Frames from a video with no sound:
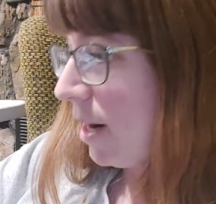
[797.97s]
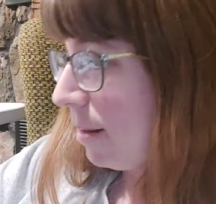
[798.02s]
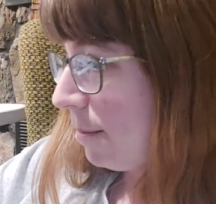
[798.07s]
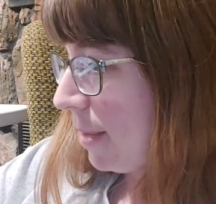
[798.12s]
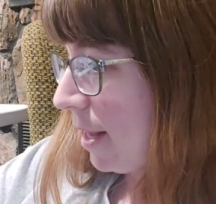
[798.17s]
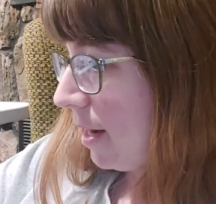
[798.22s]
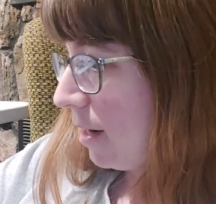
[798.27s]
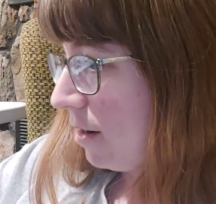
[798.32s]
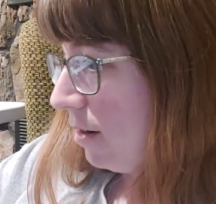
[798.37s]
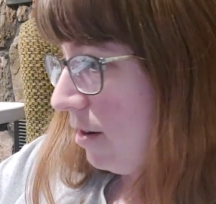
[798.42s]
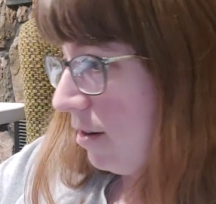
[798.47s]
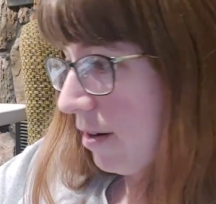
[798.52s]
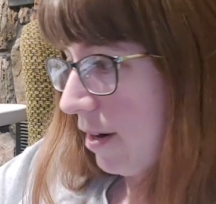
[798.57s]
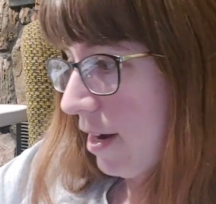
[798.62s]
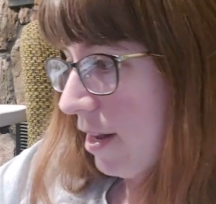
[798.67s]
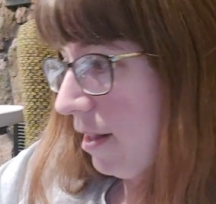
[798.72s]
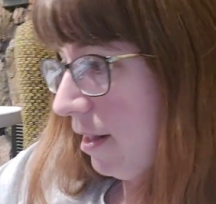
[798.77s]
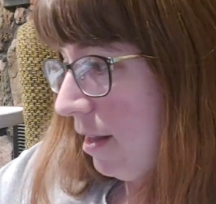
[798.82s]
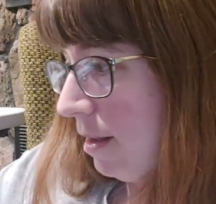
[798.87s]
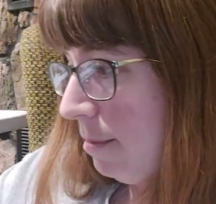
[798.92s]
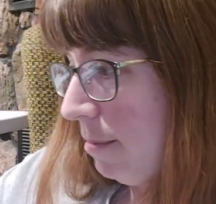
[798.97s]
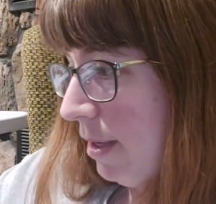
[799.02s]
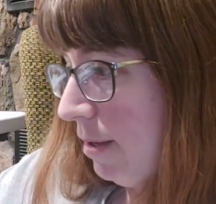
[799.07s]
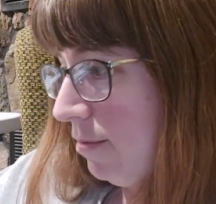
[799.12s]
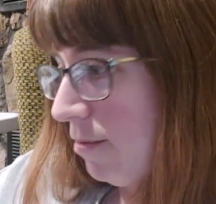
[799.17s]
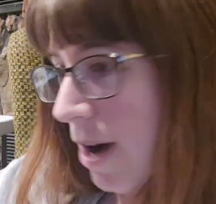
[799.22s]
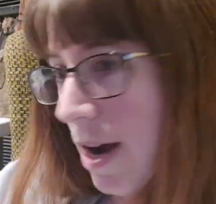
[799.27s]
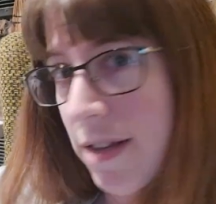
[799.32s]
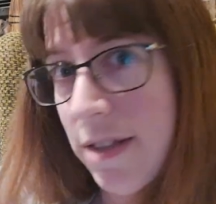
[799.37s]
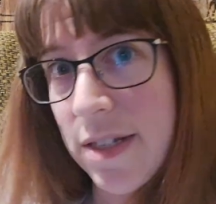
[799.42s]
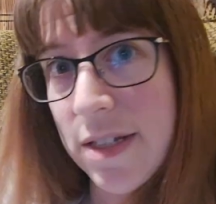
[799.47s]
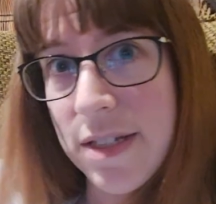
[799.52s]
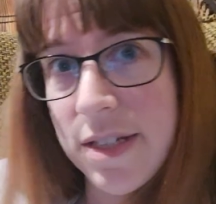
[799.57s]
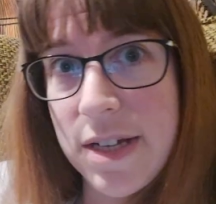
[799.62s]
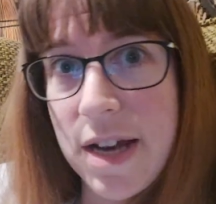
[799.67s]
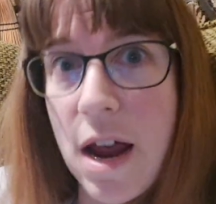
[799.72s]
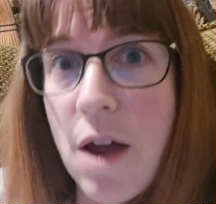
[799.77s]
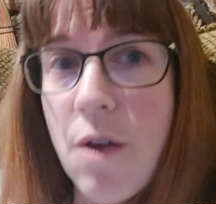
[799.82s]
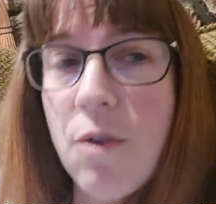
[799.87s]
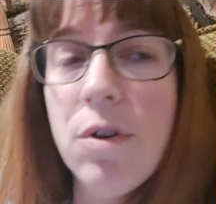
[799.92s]
then I'm like, okay, let me write
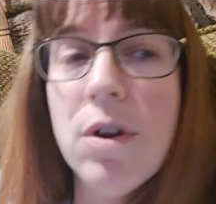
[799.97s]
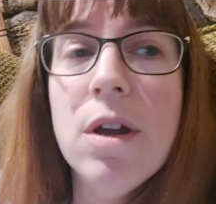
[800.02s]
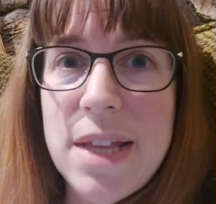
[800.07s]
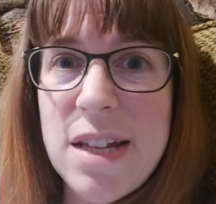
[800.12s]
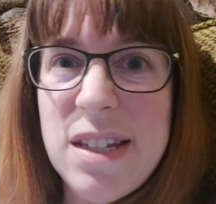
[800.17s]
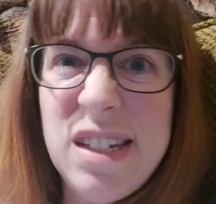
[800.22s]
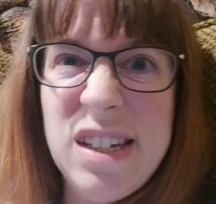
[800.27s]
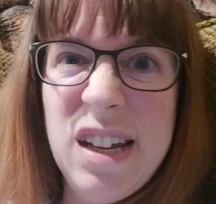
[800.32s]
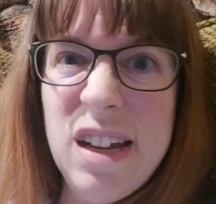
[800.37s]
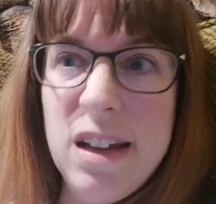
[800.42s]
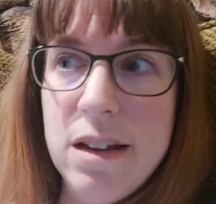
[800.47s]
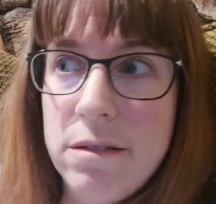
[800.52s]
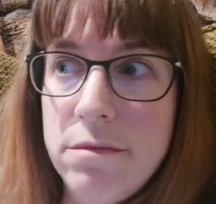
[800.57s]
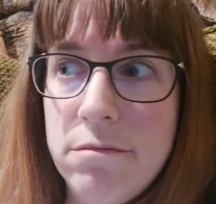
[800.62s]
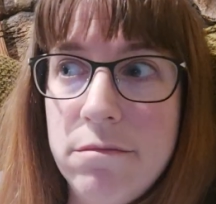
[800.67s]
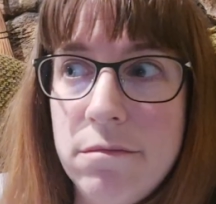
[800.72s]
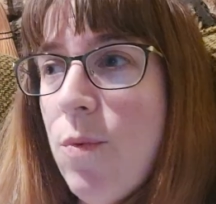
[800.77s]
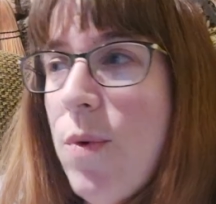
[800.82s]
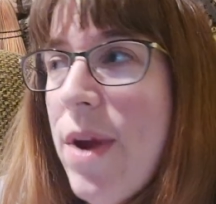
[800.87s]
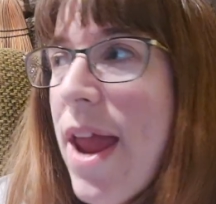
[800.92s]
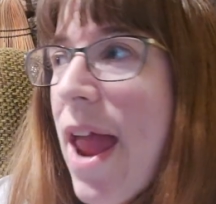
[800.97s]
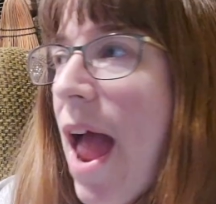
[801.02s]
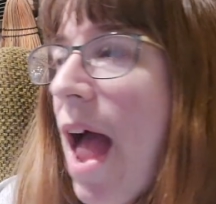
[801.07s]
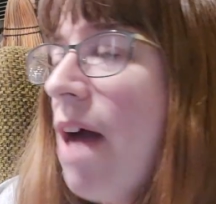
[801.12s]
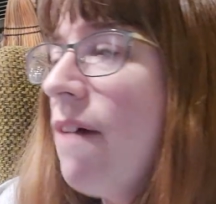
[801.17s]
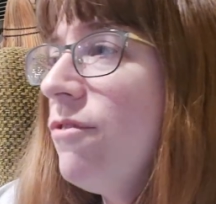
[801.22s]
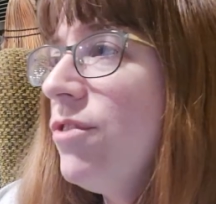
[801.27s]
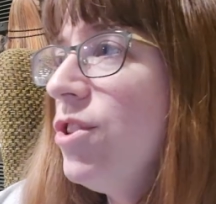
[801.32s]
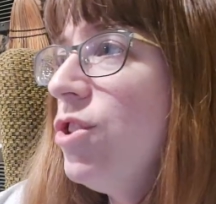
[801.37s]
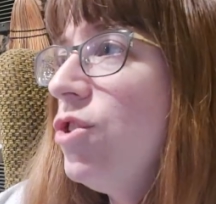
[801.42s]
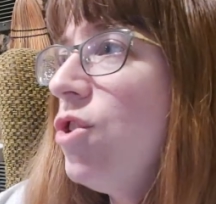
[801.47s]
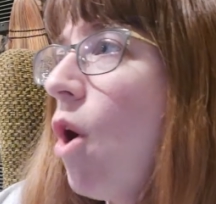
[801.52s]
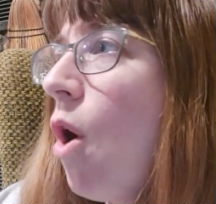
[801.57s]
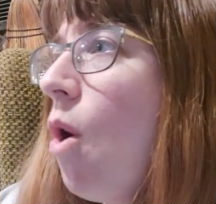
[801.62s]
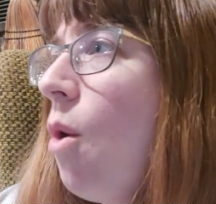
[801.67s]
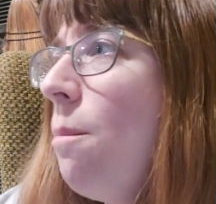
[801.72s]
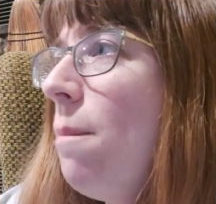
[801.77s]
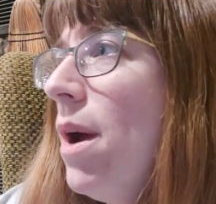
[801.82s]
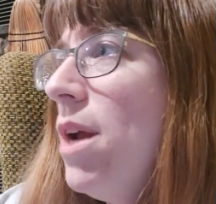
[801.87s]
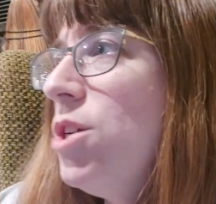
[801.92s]
this down. That's it. We have
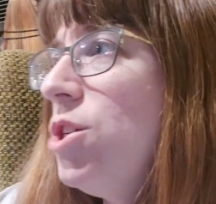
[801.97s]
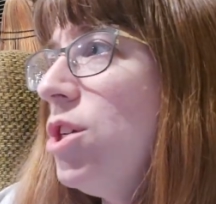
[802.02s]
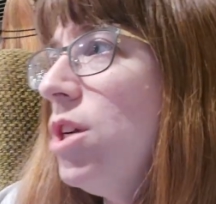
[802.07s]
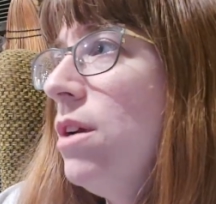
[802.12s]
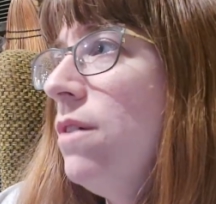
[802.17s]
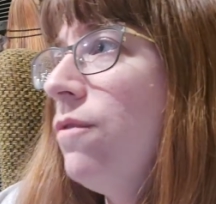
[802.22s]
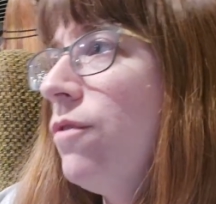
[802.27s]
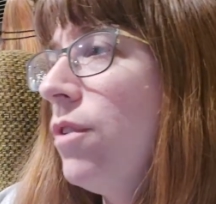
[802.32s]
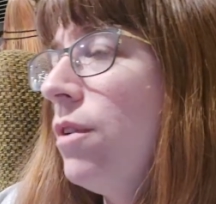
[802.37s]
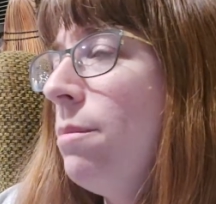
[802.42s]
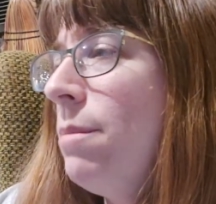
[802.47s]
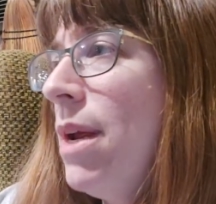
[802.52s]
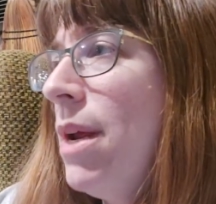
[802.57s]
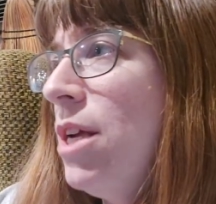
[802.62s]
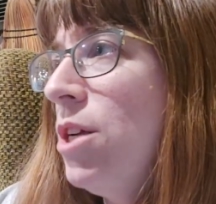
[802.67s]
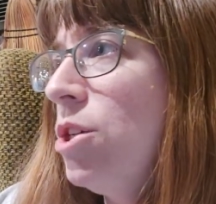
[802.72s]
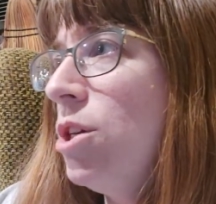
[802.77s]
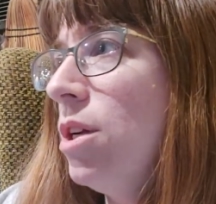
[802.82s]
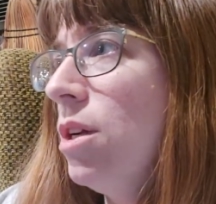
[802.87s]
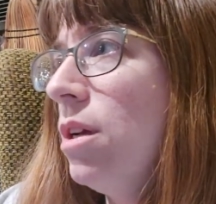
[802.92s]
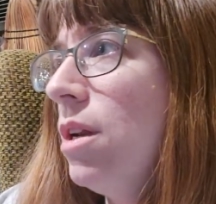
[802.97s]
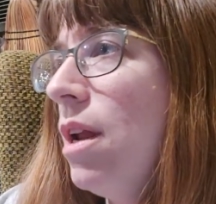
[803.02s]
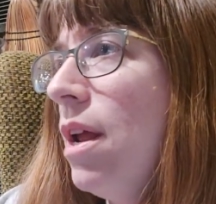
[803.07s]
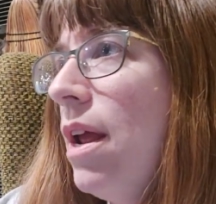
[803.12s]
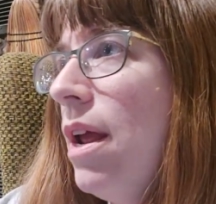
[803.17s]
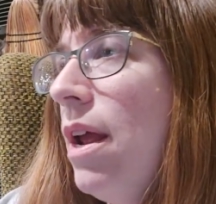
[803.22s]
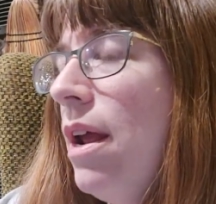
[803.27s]
so much information.